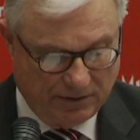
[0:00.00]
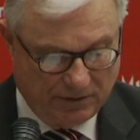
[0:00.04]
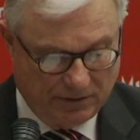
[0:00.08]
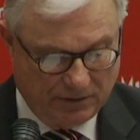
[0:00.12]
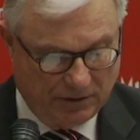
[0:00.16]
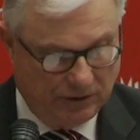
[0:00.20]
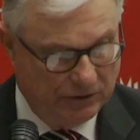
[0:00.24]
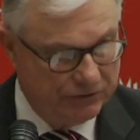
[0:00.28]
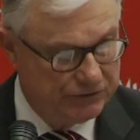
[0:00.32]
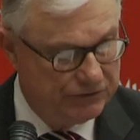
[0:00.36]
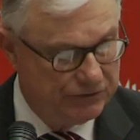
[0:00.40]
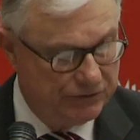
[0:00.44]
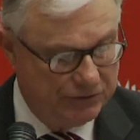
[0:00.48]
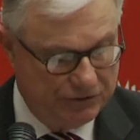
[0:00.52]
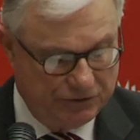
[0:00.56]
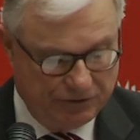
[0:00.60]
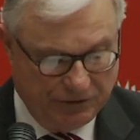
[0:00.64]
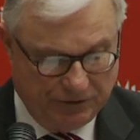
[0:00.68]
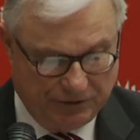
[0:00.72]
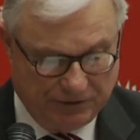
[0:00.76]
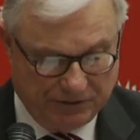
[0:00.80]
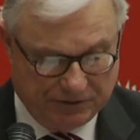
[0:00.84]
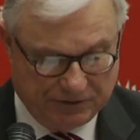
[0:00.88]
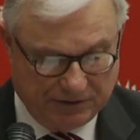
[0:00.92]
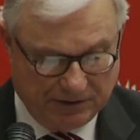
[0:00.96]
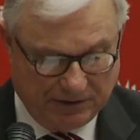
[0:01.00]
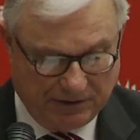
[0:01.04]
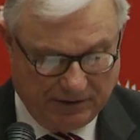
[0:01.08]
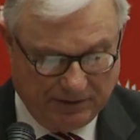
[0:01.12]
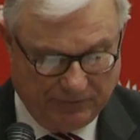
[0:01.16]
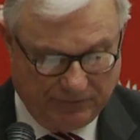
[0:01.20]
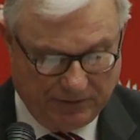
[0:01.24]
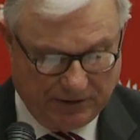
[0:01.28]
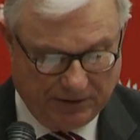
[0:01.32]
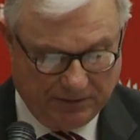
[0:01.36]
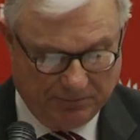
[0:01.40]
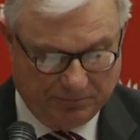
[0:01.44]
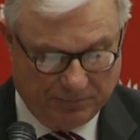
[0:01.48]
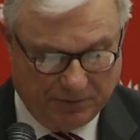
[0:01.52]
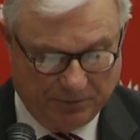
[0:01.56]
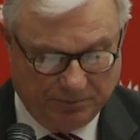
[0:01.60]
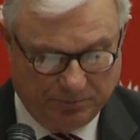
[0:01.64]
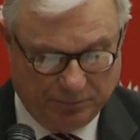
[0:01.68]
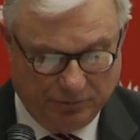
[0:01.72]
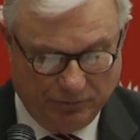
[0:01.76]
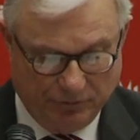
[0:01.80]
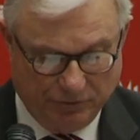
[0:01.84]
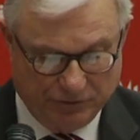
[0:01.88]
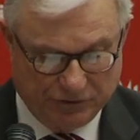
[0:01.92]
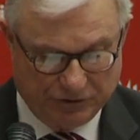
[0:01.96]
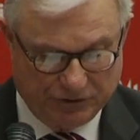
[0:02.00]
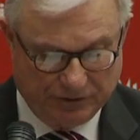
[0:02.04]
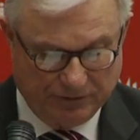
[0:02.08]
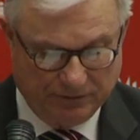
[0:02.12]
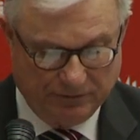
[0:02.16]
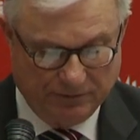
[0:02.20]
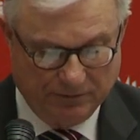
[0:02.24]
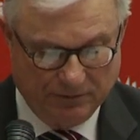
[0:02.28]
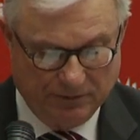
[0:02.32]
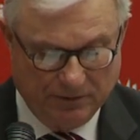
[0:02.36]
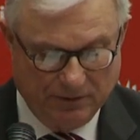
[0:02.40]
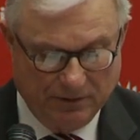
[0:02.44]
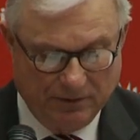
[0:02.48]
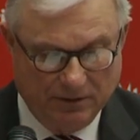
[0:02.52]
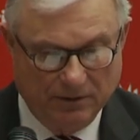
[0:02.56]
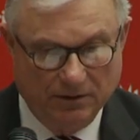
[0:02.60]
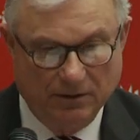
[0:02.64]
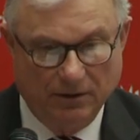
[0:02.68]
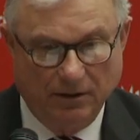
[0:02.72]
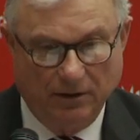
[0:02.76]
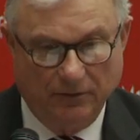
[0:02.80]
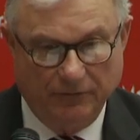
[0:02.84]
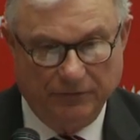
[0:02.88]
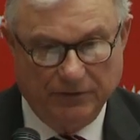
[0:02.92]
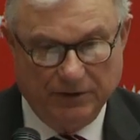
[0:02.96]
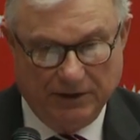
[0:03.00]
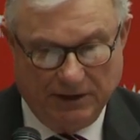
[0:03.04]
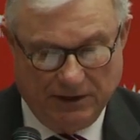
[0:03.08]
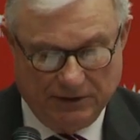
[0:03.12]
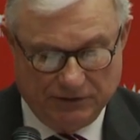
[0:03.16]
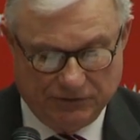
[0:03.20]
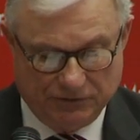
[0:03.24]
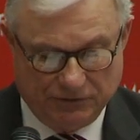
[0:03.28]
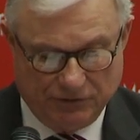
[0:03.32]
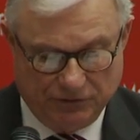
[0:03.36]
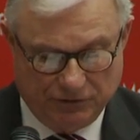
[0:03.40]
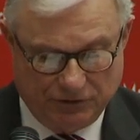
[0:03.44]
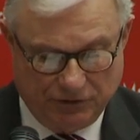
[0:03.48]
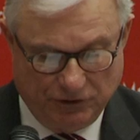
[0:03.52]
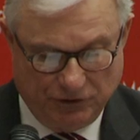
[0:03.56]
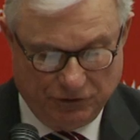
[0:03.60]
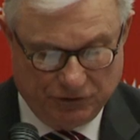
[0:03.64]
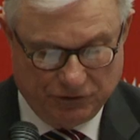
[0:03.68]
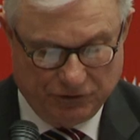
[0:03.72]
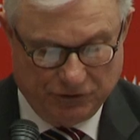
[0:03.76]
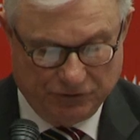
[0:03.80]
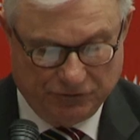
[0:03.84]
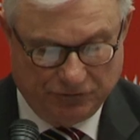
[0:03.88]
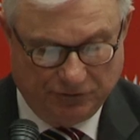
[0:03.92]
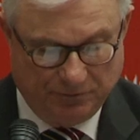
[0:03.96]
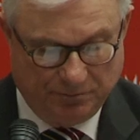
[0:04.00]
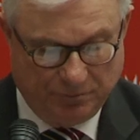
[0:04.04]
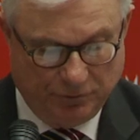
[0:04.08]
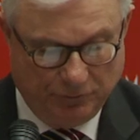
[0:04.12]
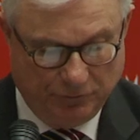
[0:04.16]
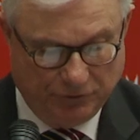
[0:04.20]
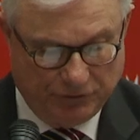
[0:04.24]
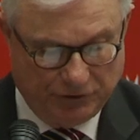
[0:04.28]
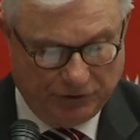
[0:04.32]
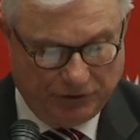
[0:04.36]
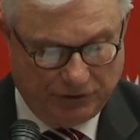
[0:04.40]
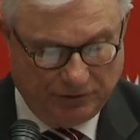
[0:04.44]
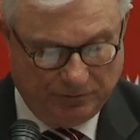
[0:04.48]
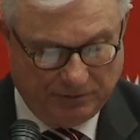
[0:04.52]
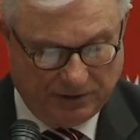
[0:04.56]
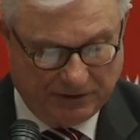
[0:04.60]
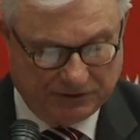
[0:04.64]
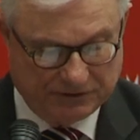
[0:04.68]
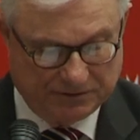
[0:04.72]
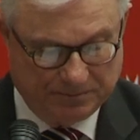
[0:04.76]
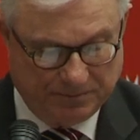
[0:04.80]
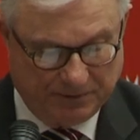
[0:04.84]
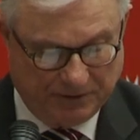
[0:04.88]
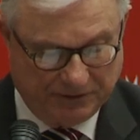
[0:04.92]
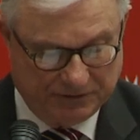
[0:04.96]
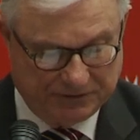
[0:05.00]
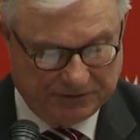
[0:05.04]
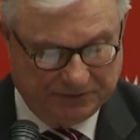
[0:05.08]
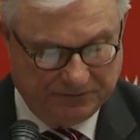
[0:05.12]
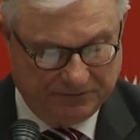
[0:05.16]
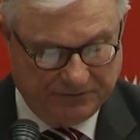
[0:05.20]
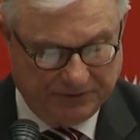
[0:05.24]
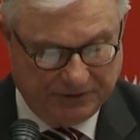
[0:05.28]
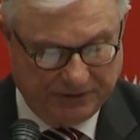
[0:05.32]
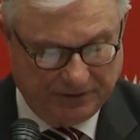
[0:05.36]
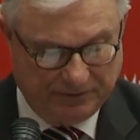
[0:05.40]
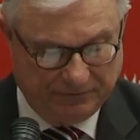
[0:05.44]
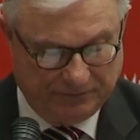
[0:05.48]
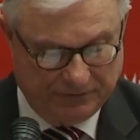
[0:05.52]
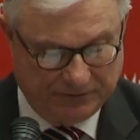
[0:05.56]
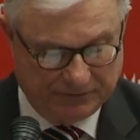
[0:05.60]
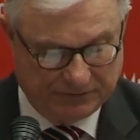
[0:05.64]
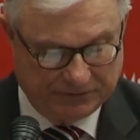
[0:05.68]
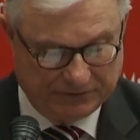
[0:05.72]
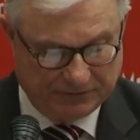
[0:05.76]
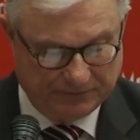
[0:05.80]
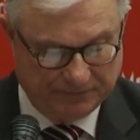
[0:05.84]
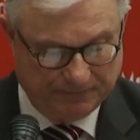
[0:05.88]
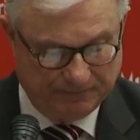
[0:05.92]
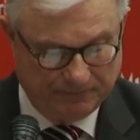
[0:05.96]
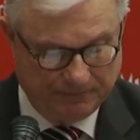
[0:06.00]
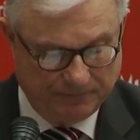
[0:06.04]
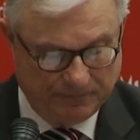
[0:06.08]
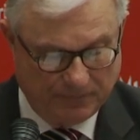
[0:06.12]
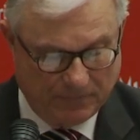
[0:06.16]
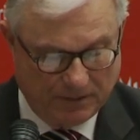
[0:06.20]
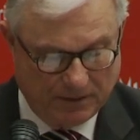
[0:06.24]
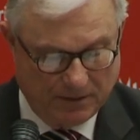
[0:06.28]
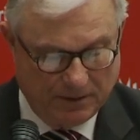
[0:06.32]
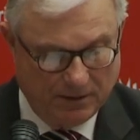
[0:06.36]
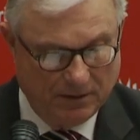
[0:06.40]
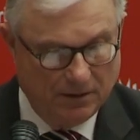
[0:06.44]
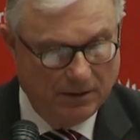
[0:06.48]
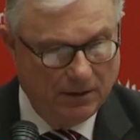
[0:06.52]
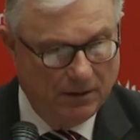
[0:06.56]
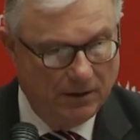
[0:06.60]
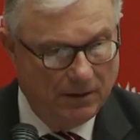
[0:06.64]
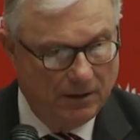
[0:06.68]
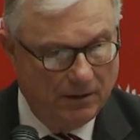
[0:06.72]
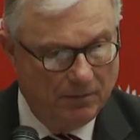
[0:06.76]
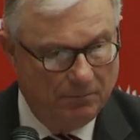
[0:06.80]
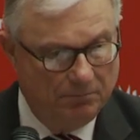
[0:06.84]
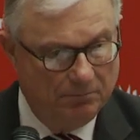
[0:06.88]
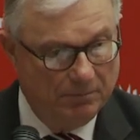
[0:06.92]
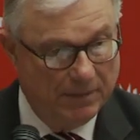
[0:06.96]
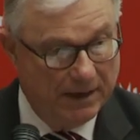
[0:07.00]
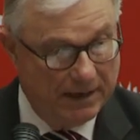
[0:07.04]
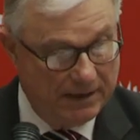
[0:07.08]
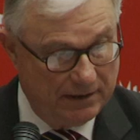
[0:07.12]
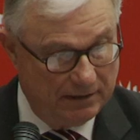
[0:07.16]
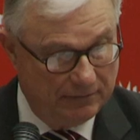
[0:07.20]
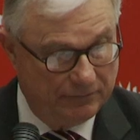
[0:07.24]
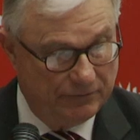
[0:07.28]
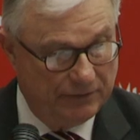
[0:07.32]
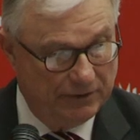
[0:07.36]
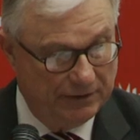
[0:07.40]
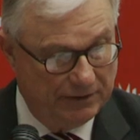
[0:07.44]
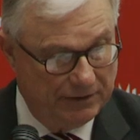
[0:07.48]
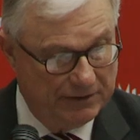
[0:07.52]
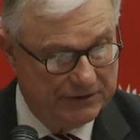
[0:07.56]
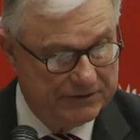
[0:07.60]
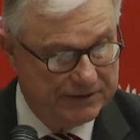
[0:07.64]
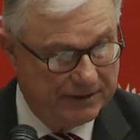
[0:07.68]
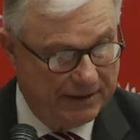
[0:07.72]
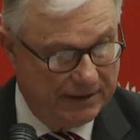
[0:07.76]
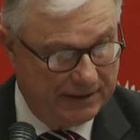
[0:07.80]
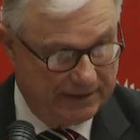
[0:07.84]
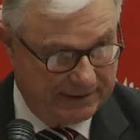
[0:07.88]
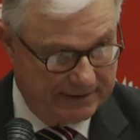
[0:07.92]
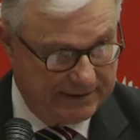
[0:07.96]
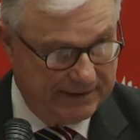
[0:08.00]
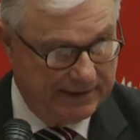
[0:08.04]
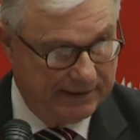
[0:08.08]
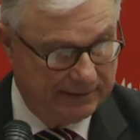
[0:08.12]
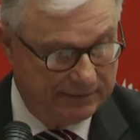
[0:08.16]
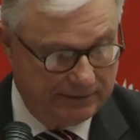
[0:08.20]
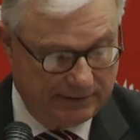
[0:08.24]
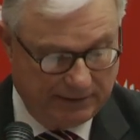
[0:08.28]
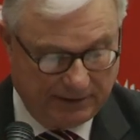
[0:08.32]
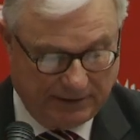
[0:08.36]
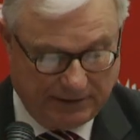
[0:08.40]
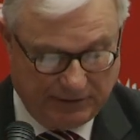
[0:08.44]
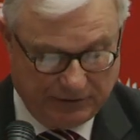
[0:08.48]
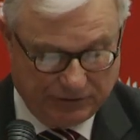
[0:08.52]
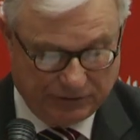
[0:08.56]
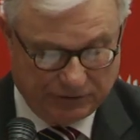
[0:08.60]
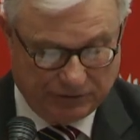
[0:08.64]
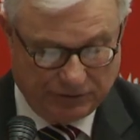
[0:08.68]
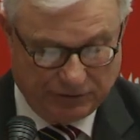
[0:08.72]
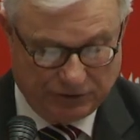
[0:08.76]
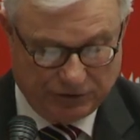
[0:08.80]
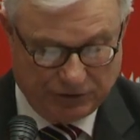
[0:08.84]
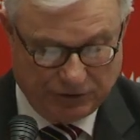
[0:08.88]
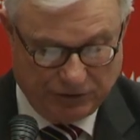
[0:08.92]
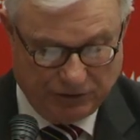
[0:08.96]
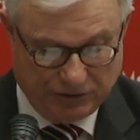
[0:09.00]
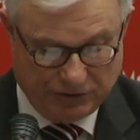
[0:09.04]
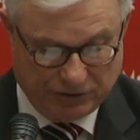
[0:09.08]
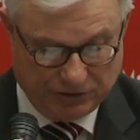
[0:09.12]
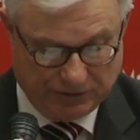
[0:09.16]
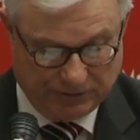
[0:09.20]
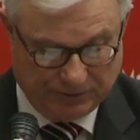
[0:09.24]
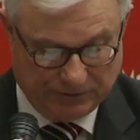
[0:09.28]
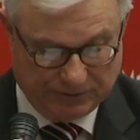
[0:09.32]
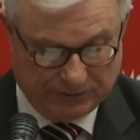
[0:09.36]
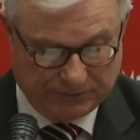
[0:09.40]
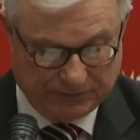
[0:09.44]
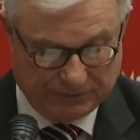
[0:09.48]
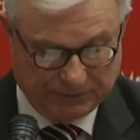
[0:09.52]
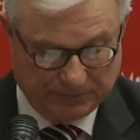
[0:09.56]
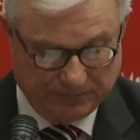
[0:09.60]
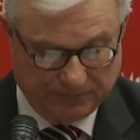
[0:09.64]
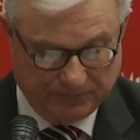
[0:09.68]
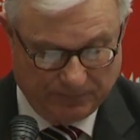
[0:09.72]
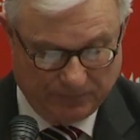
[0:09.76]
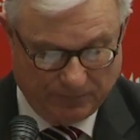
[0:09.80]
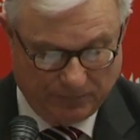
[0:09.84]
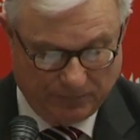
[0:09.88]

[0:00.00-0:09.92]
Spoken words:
constitute a significant proportion of the institutions reported to us by survivors. Many of these are Catholic institutions.